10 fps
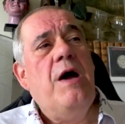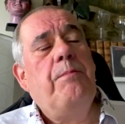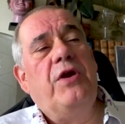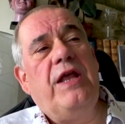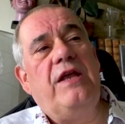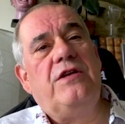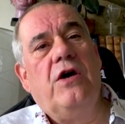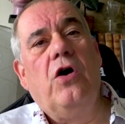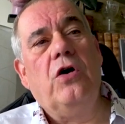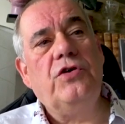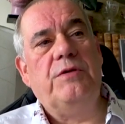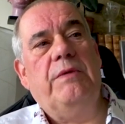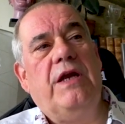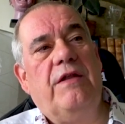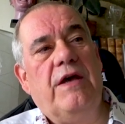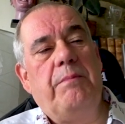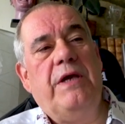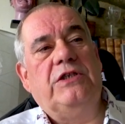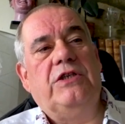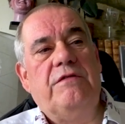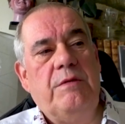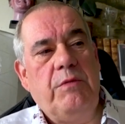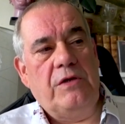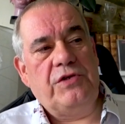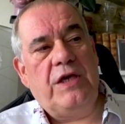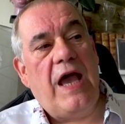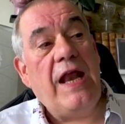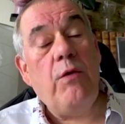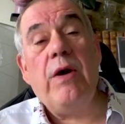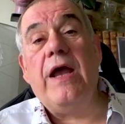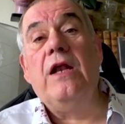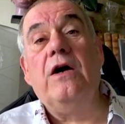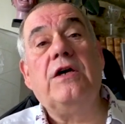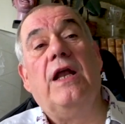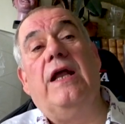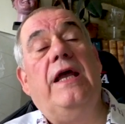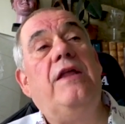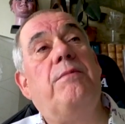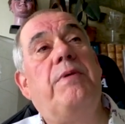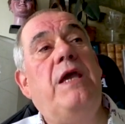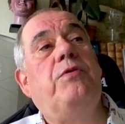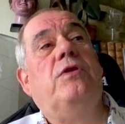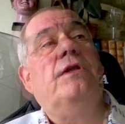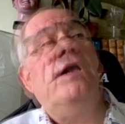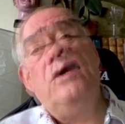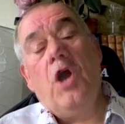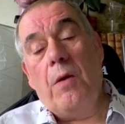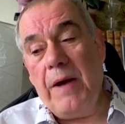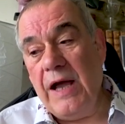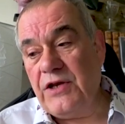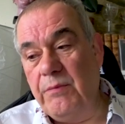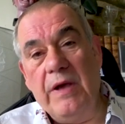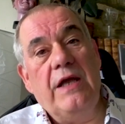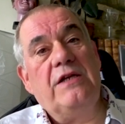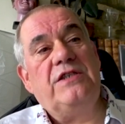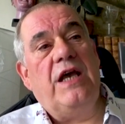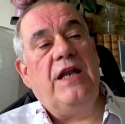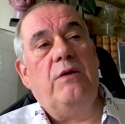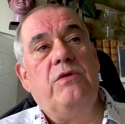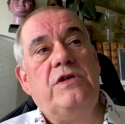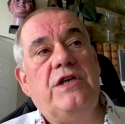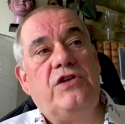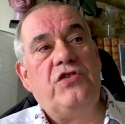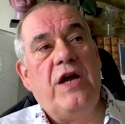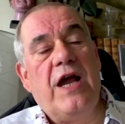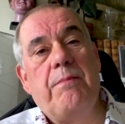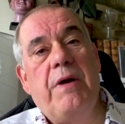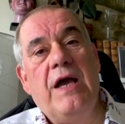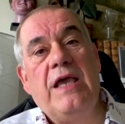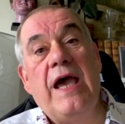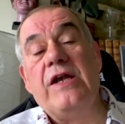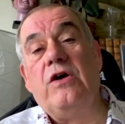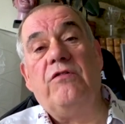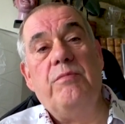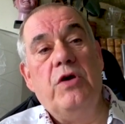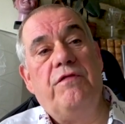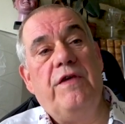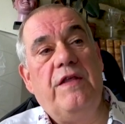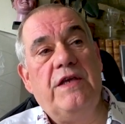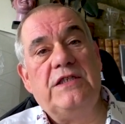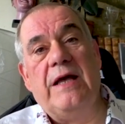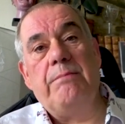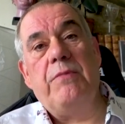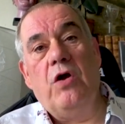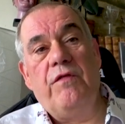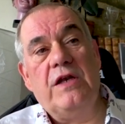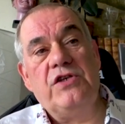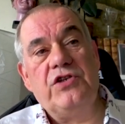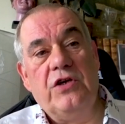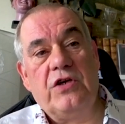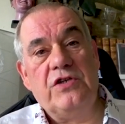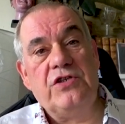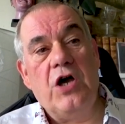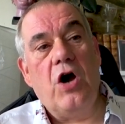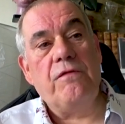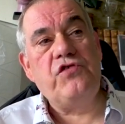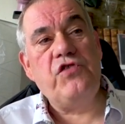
But it haunted me, to that piece of music. Anyway, luckily the people got back to me and said it was a track by Gandalf Murphy and the Slambovian Circus of